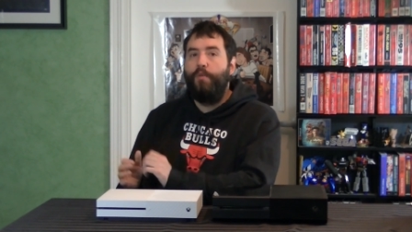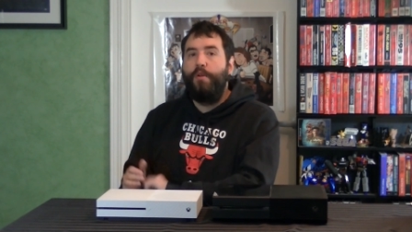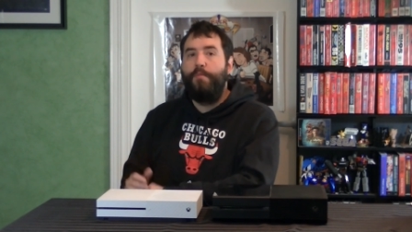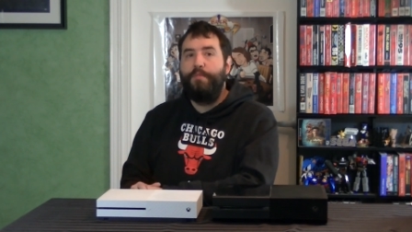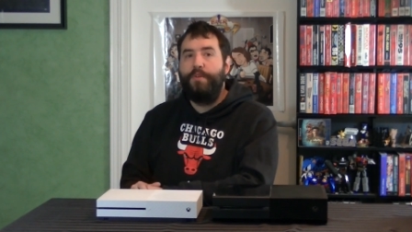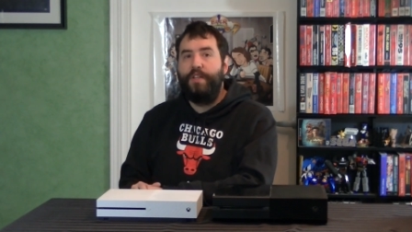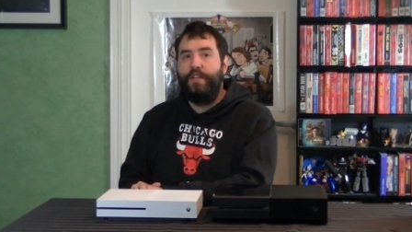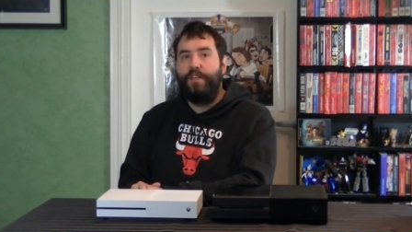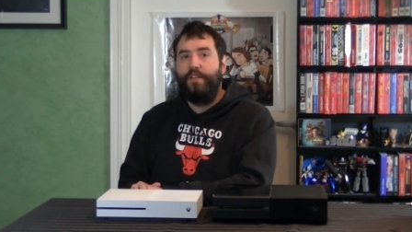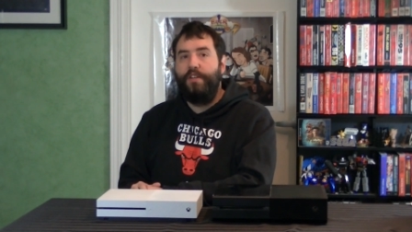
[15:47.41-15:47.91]
one
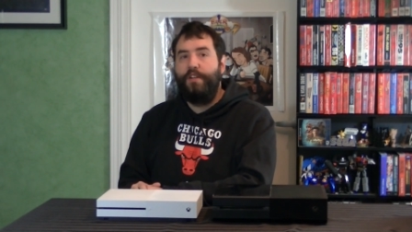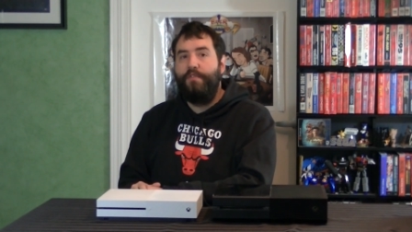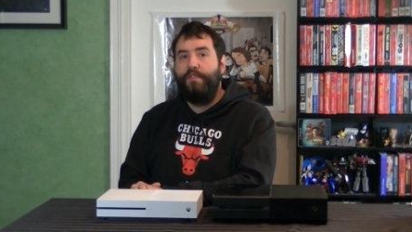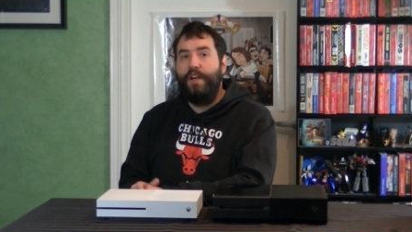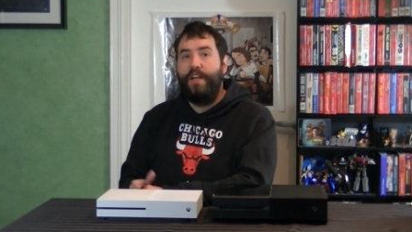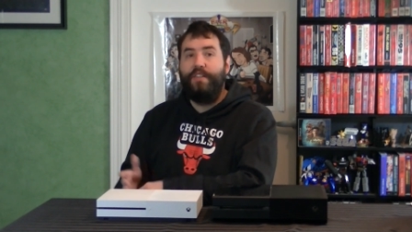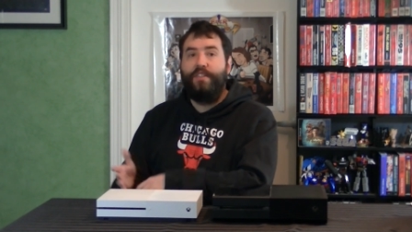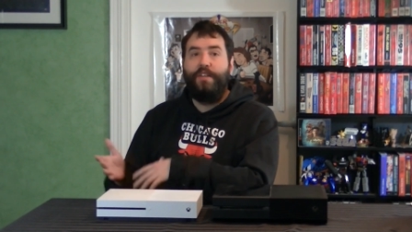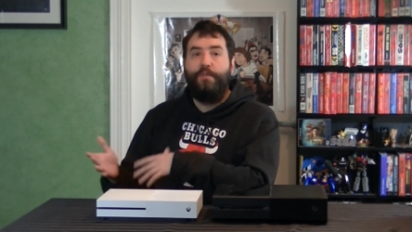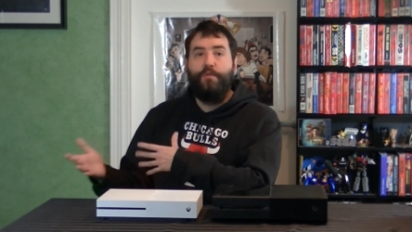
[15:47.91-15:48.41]
particular
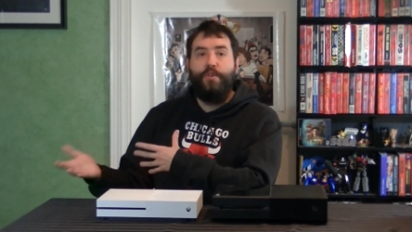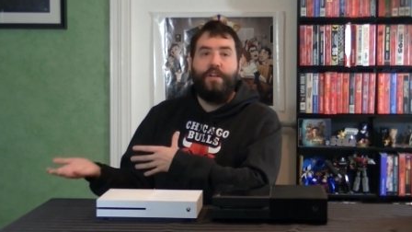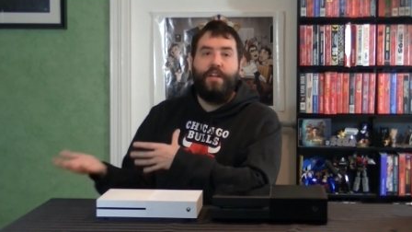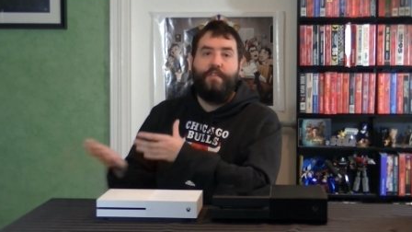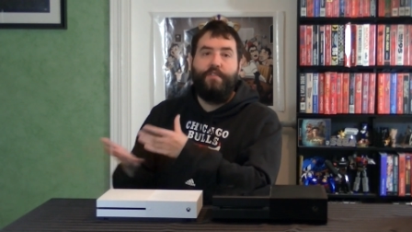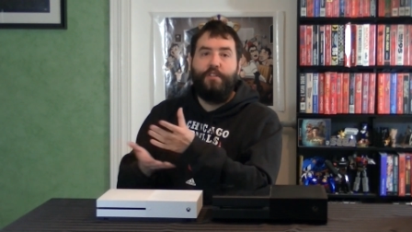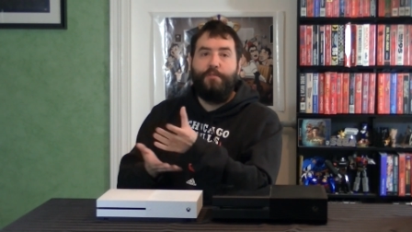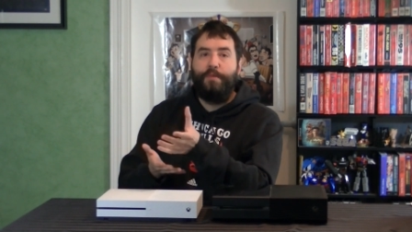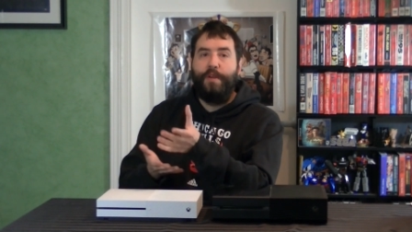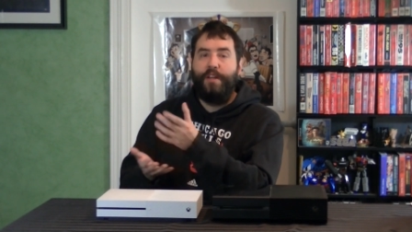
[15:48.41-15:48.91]
device. They wouldn't
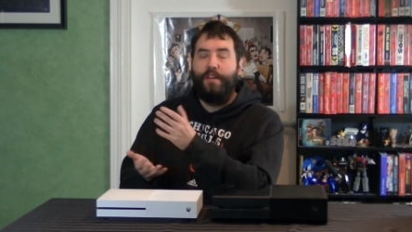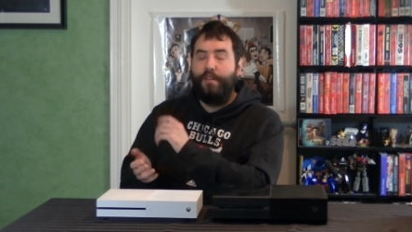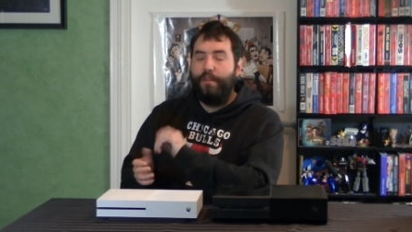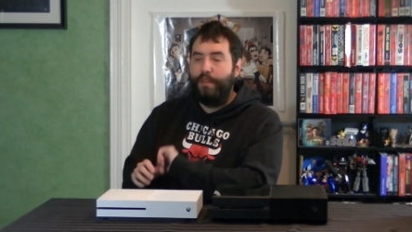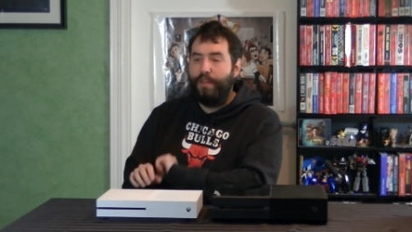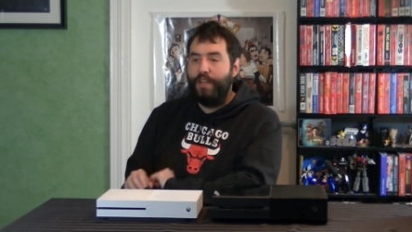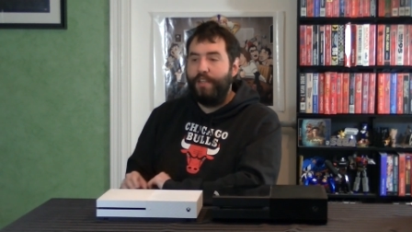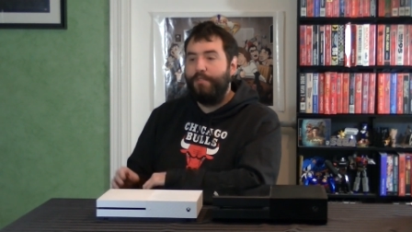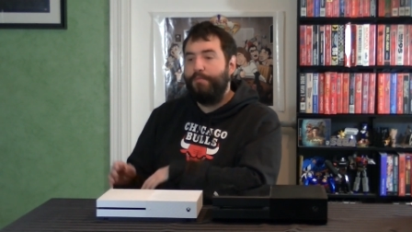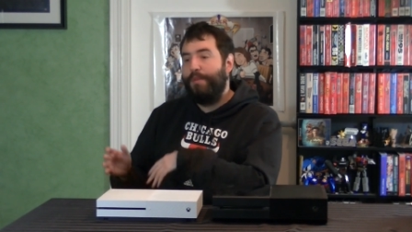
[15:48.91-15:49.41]
have to spend other
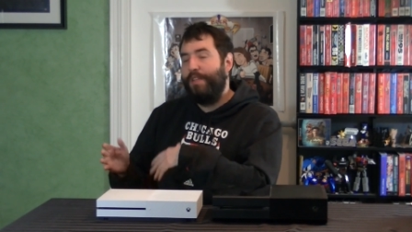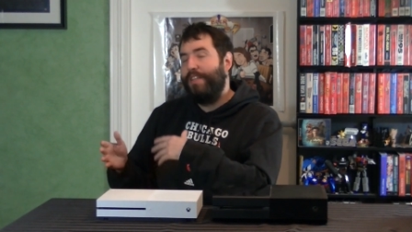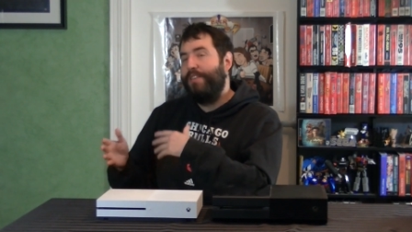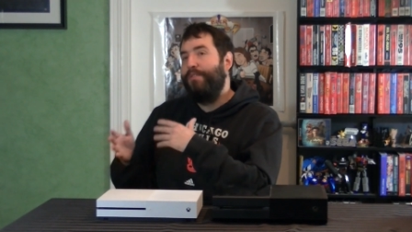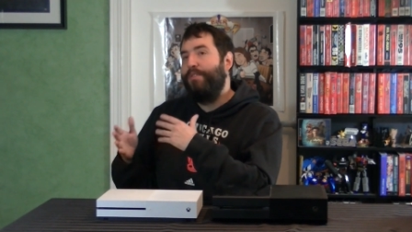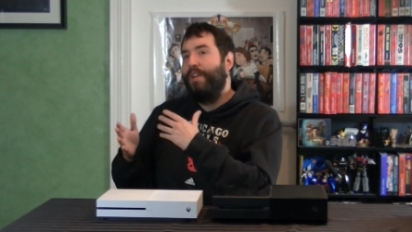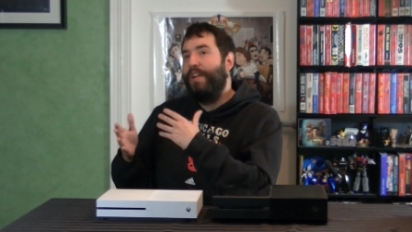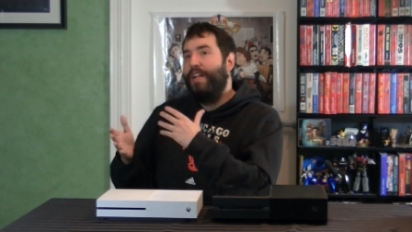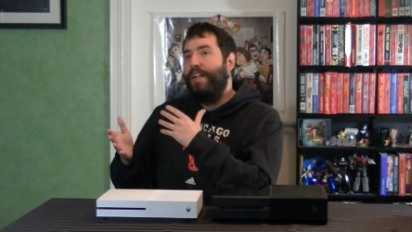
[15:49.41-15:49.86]
things. But you